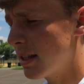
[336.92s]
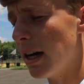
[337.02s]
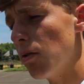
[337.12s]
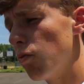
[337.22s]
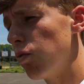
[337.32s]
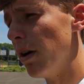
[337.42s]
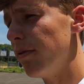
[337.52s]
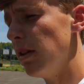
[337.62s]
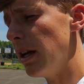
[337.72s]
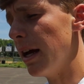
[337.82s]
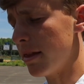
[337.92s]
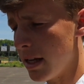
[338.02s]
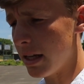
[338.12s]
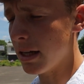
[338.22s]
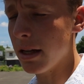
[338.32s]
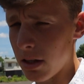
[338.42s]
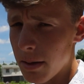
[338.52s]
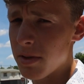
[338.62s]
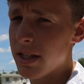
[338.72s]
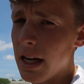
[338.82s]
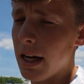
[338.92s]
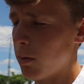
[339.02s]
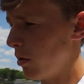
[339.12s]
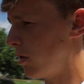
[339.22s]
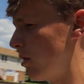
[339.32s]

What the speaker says: got roughly, I think it comes stock with